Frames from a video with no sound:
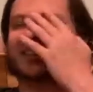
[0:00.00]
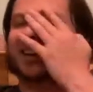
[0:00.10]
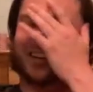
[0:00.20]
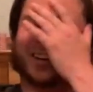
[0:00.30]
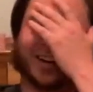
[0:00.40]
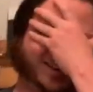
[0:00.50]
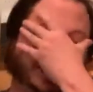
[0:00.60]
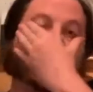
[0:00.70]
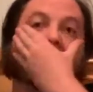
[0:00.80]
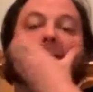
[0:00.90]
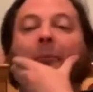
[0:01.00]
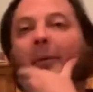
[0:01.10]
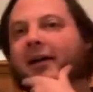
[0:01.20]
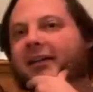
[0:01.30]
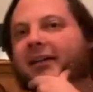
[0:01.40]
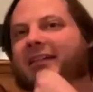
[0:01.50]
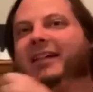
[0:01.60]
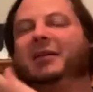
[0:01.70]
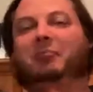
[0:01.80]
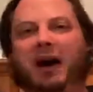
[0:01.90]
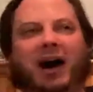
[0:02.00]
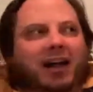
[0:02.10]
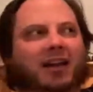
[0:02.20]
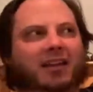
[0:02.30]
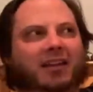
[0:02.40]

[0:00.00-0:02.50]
Like, all right. But